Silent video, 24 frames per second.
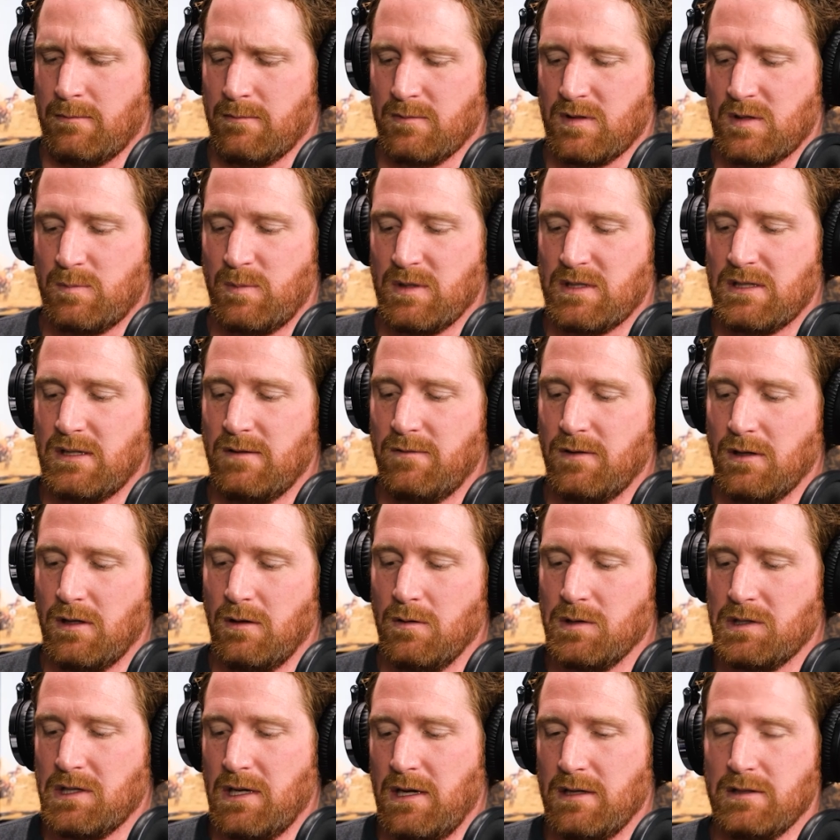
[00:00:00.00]
specific
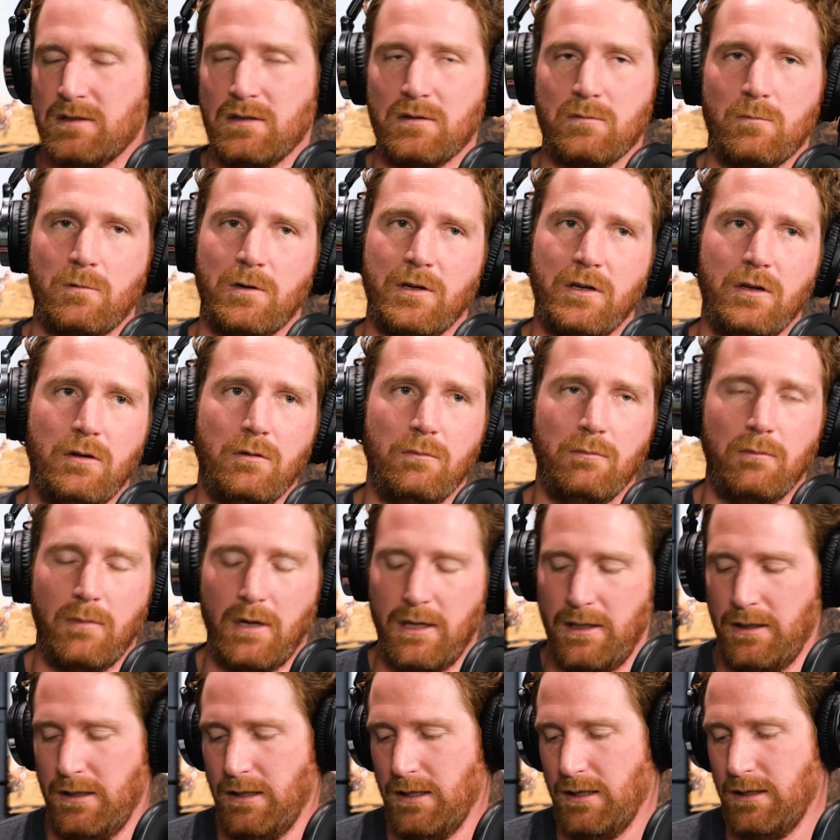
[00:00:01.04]
use cases where you
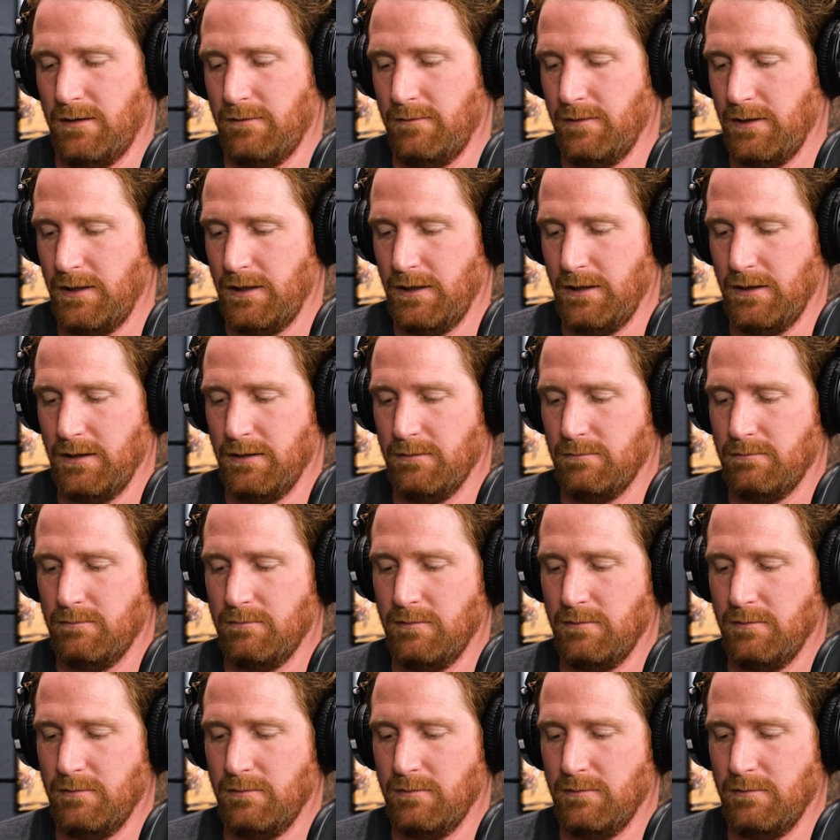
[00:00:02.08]
might have a